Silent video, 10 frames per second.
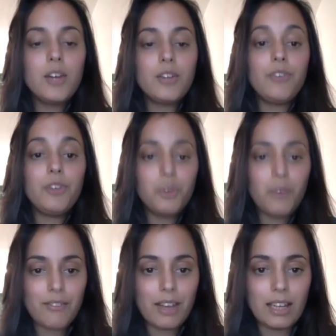So if you do
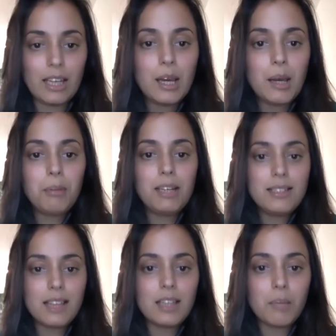have any,
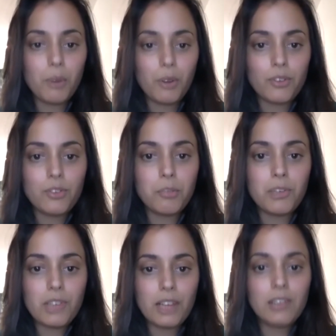please send them on to
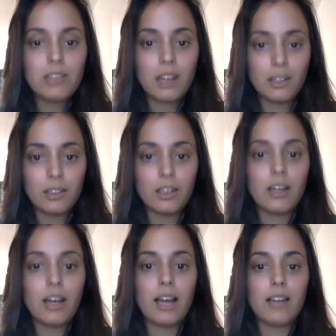michelle.tellner
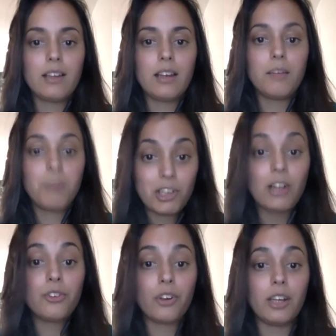
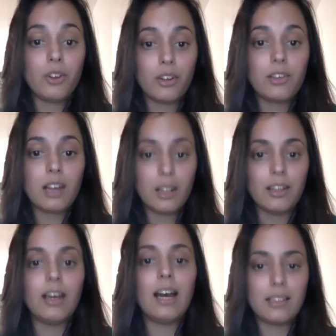
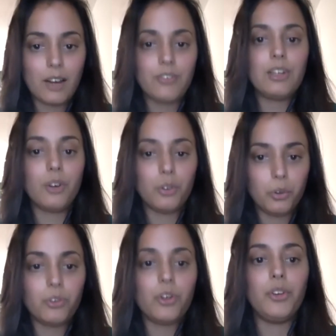at
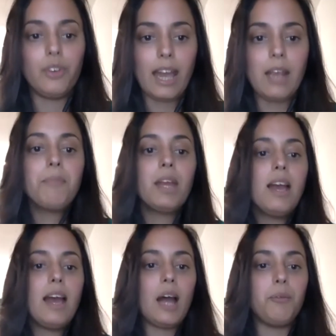housing.org.uk,
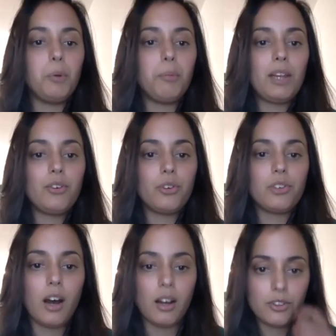and we'll make sure
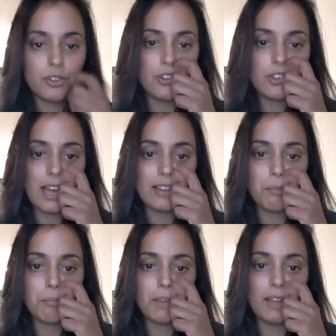to answer and share
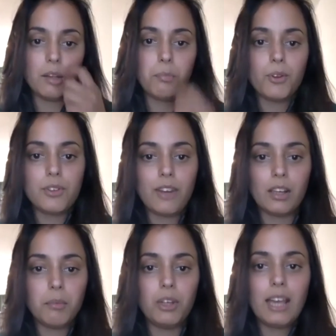them in the
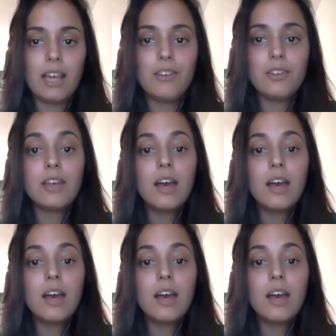post-event communications.